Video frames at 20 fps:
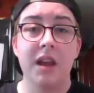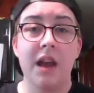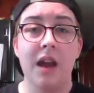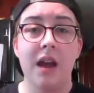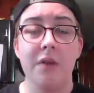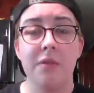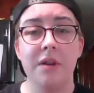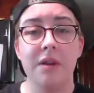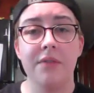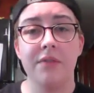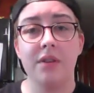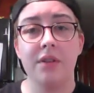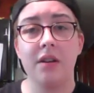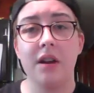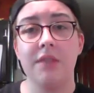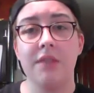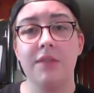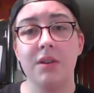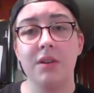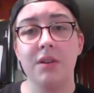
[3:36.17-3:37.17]
However,
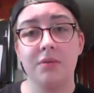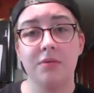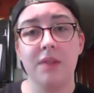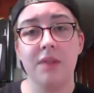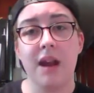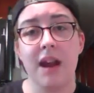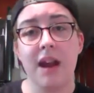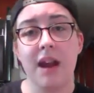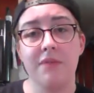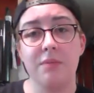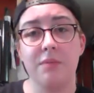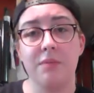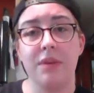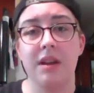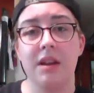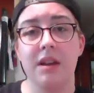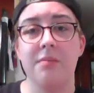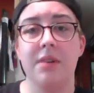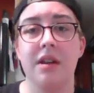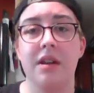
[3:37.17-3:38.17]
if you do not have a
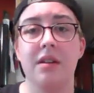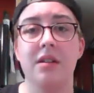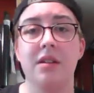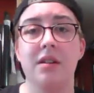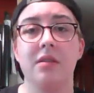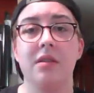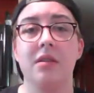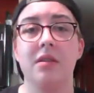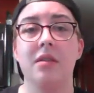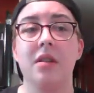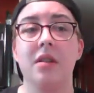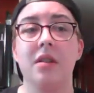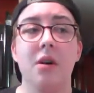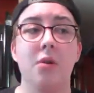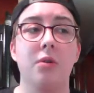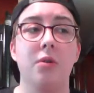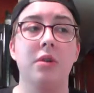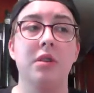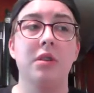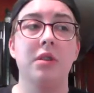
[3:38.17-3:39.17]
Planned Parenthood,
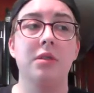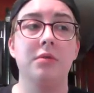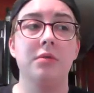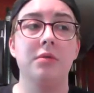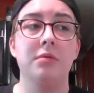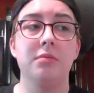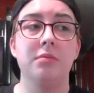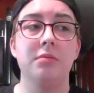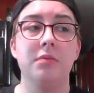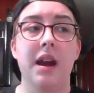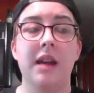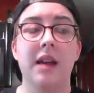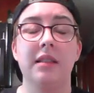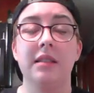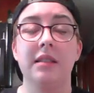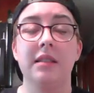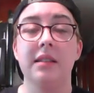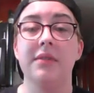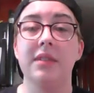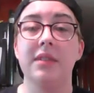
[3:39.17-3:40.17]
or you do not
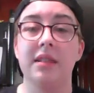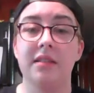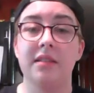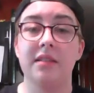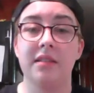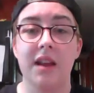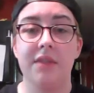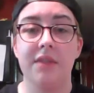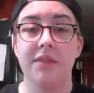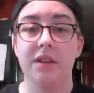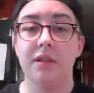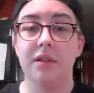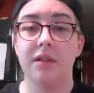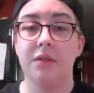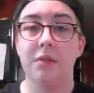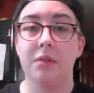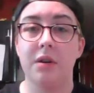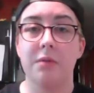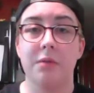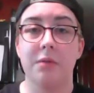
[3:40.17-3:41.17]
live in the state of
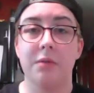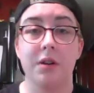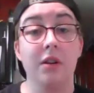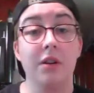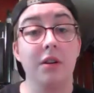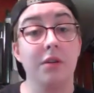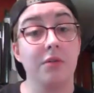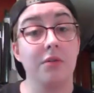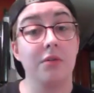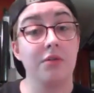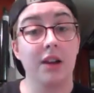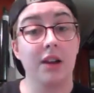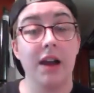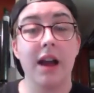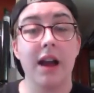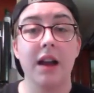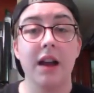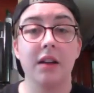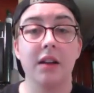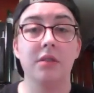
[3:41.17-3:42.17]
Illinois where you can go to
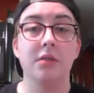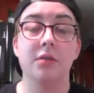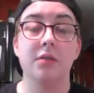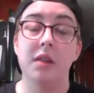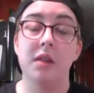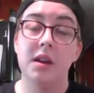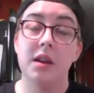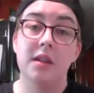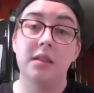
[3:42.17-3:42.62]
Chicago,